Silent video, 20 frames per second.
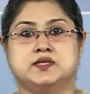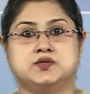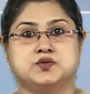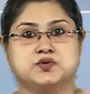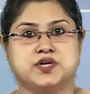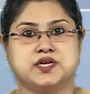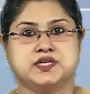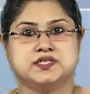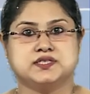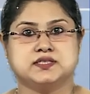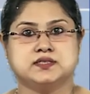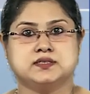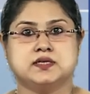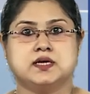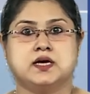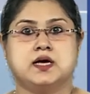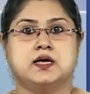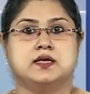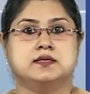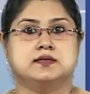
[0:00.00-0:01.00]
education,
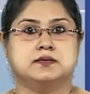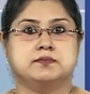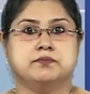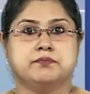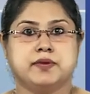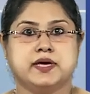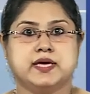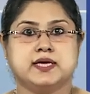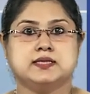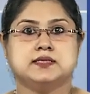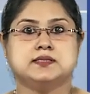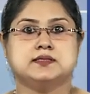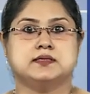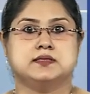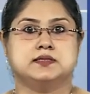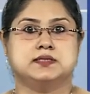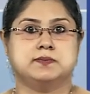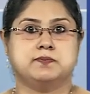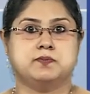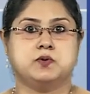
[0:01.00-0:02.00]
then means
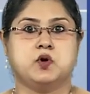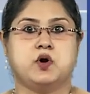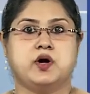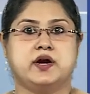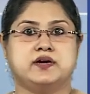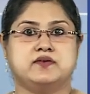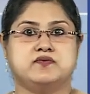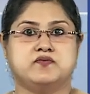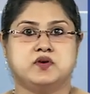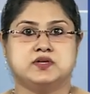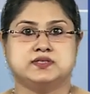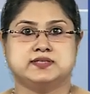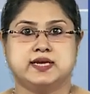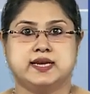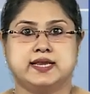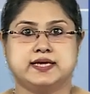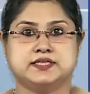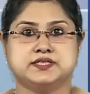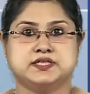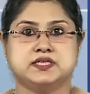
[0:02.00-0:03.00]
deployed for
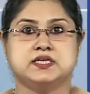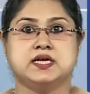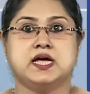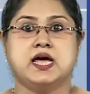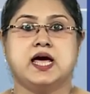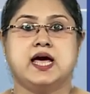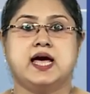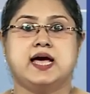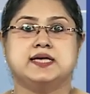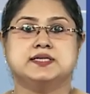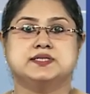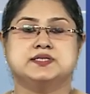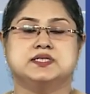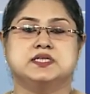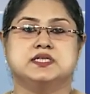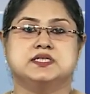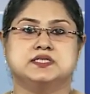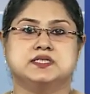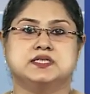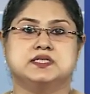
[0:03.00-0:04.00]
selection as
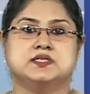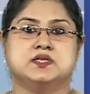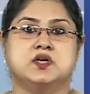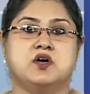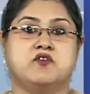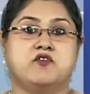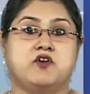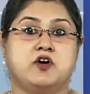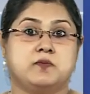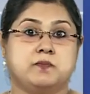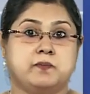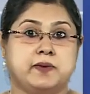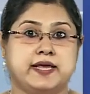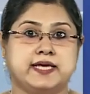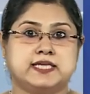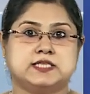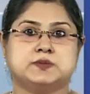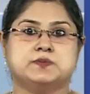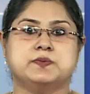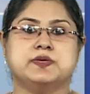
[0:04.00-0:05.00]
teachers for
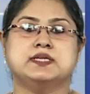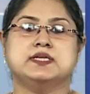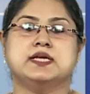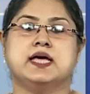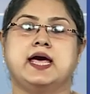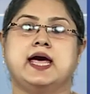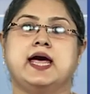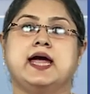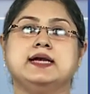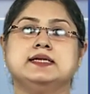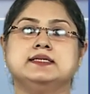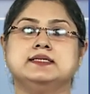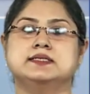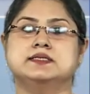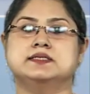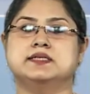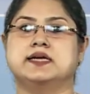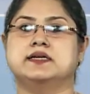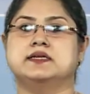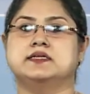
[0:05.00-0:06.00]
placement and the
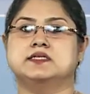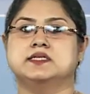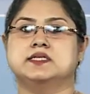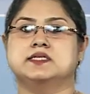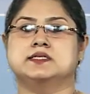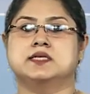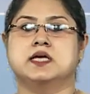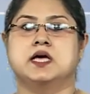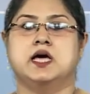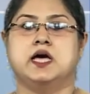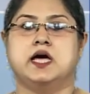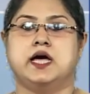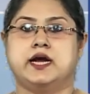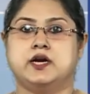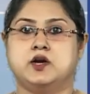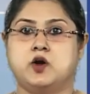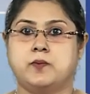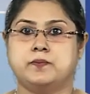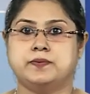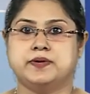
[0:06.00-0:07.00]
strategies
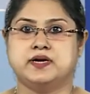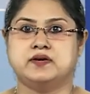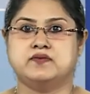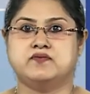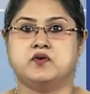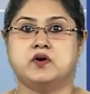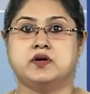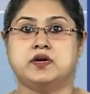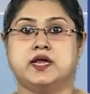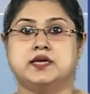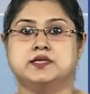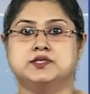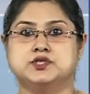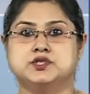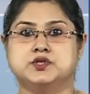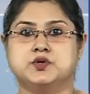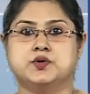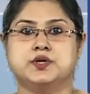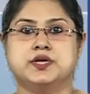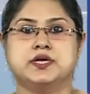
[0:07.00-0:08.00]
adopted for
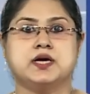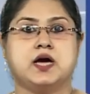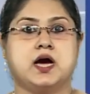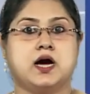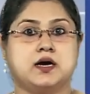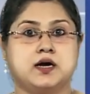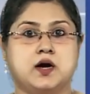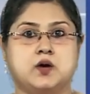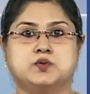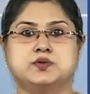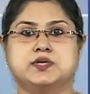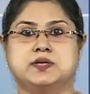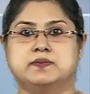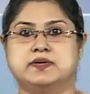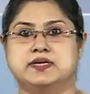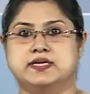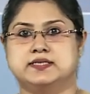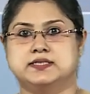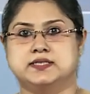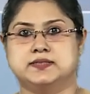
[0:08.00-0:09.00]
ensuring
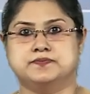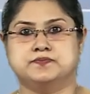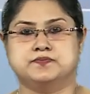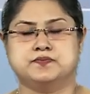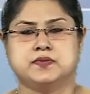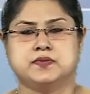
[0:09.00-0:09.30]
accountability.